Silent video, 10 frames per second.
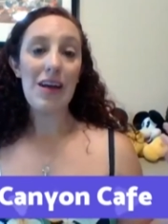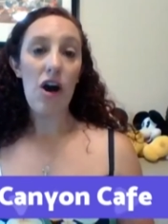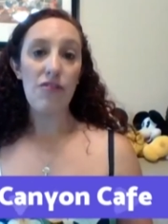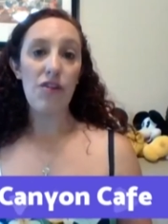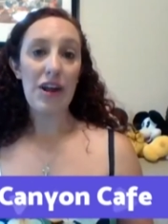
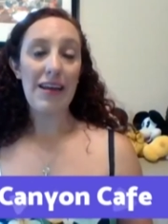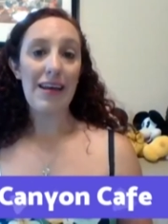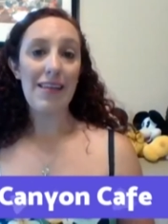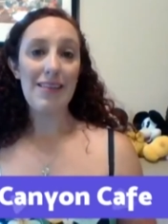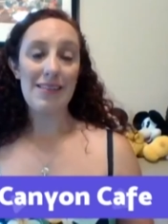
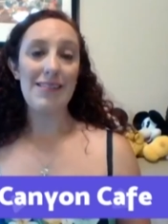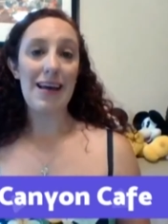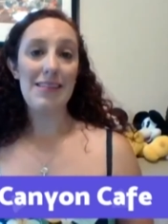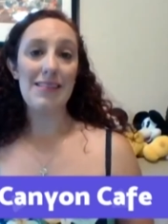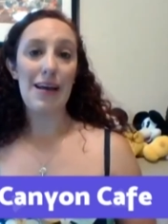offering this
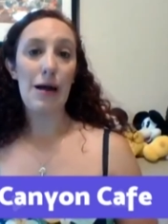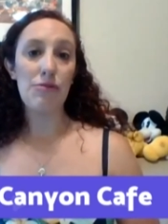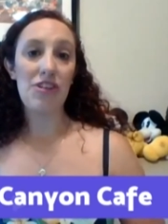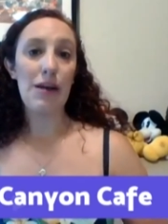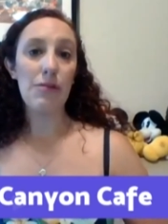as an
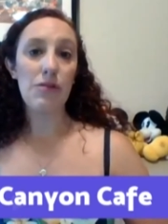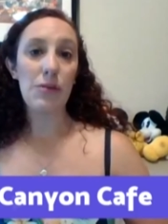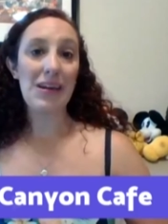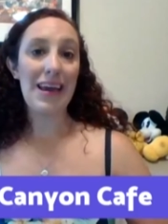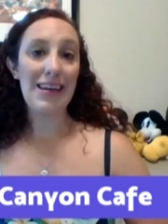option at
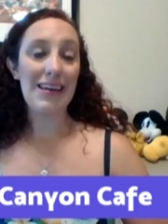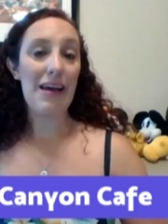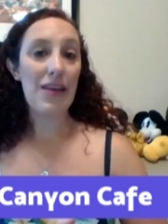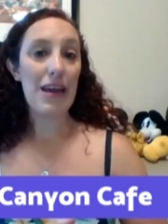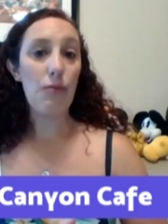Whispering Canyon
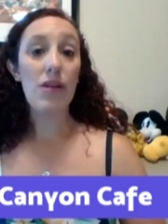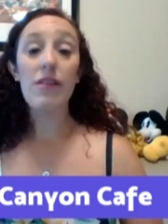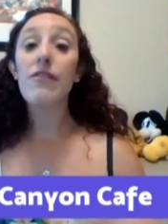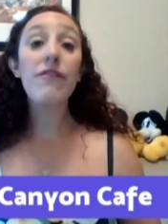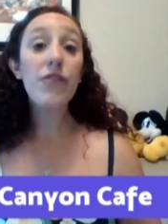Cafe anymore.
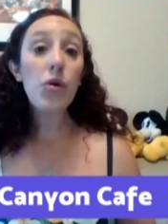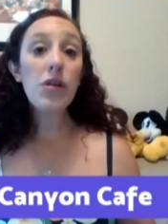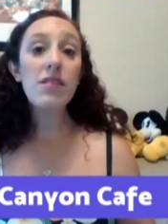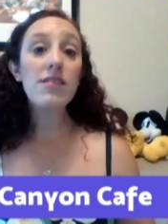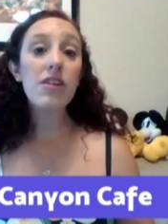The food
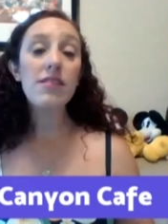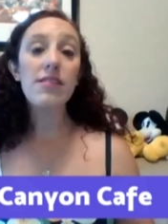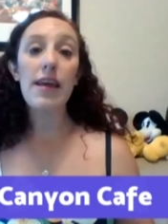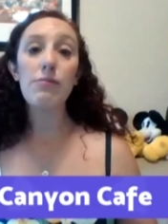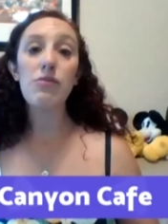is still the
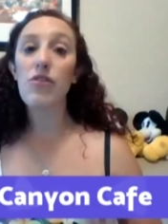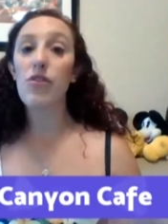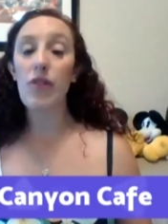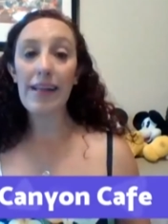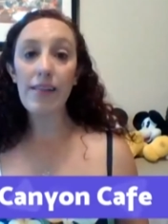same, so if
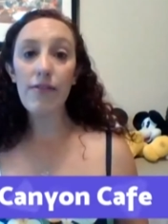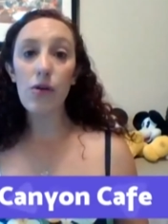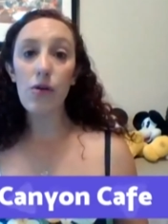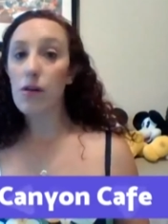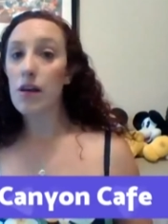you like the
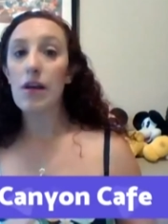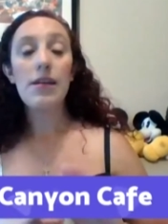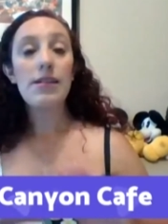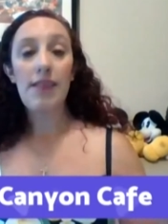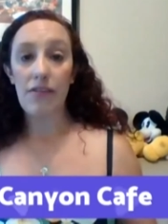food,
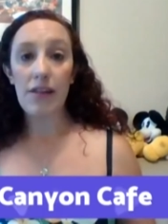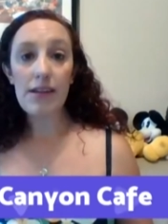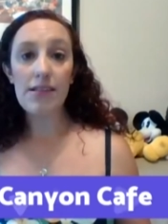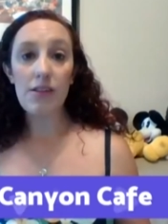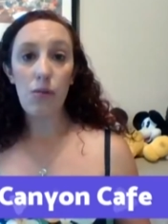
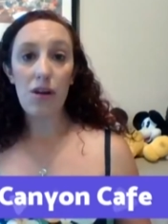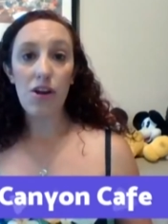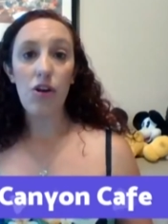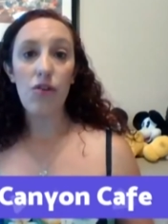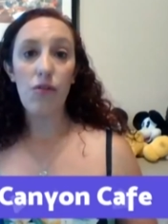definitely still want to
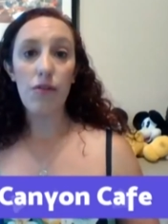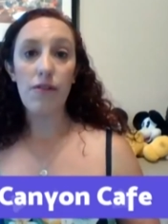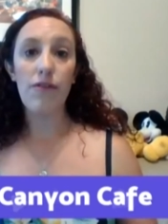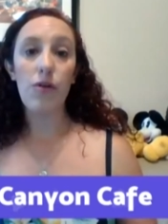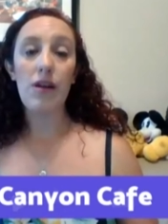go for
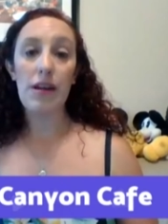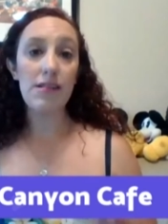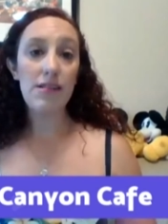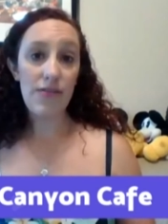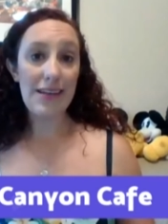the food.
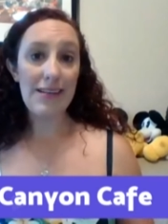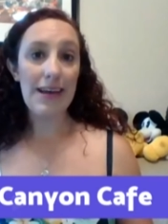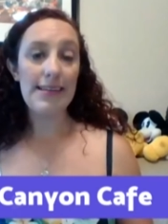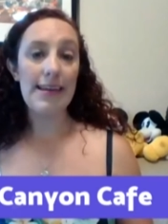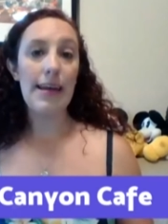It is
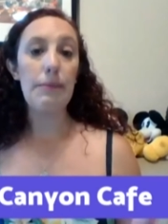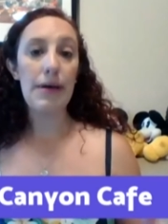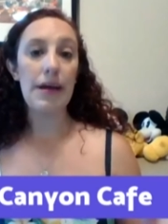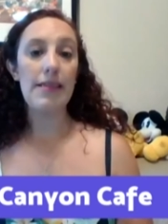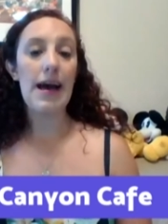fantastic,
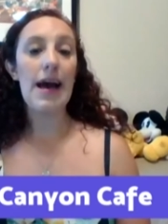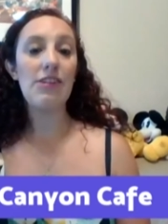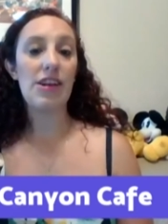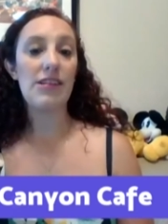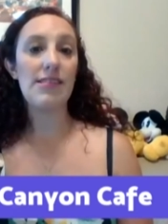but the
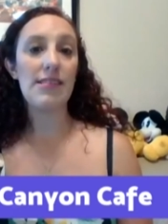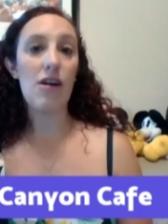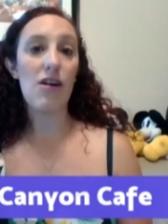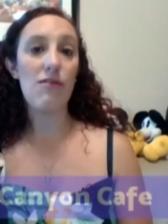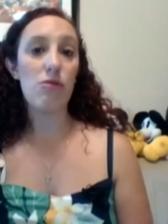Hijinks
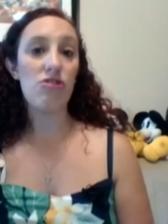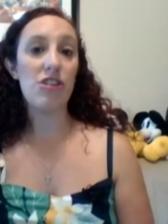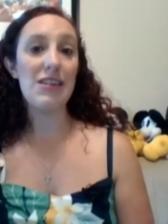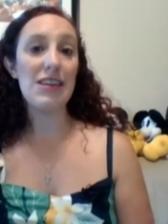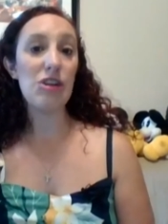are
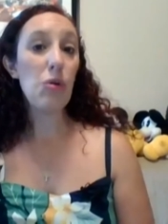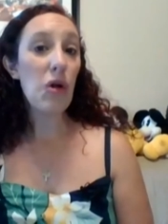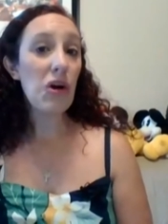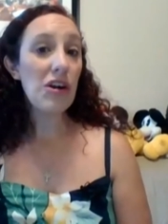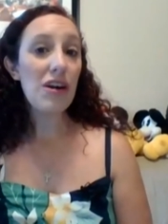unfortunately no
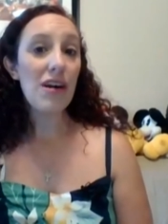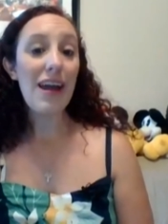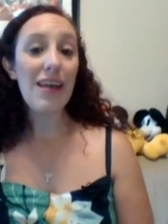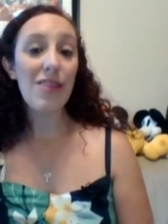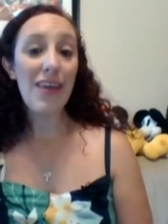longer
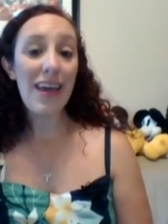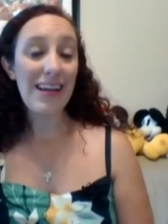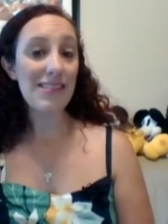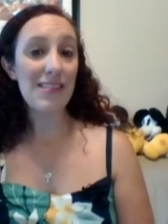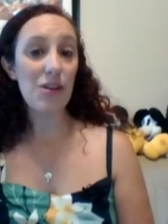a
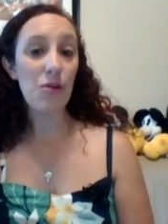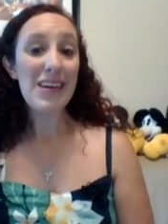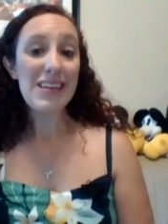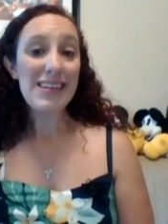thing. So